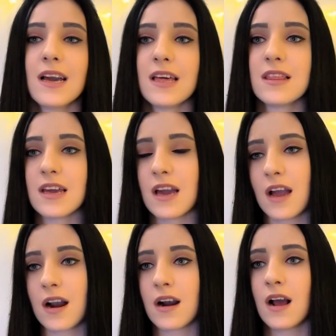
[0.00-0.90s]
in the
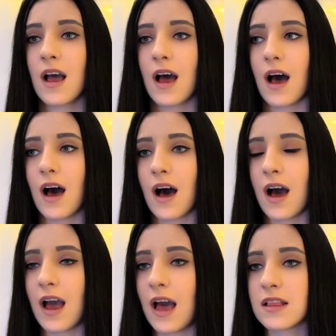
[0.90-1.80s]
air,
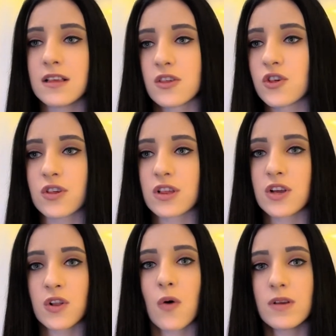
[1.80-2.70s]
and it's just
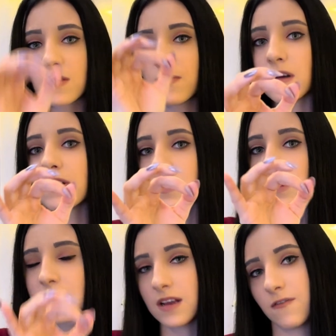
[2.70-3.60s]
it's very
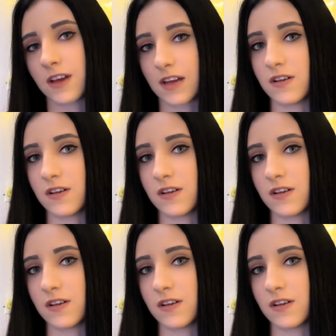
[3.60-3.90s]
significant